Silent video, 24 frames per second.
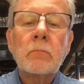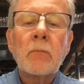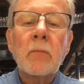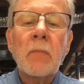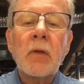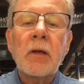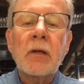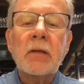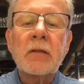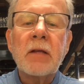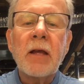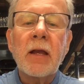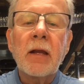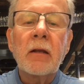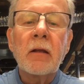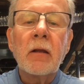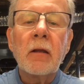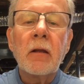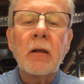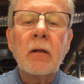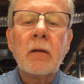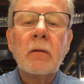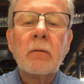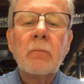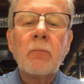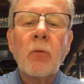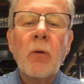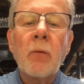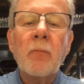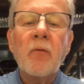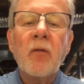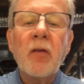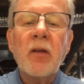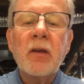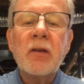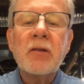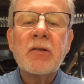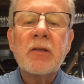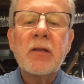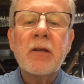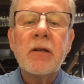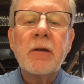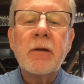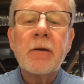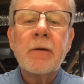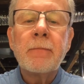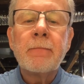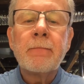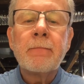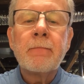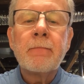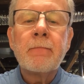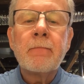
Make a tight little whip finish there.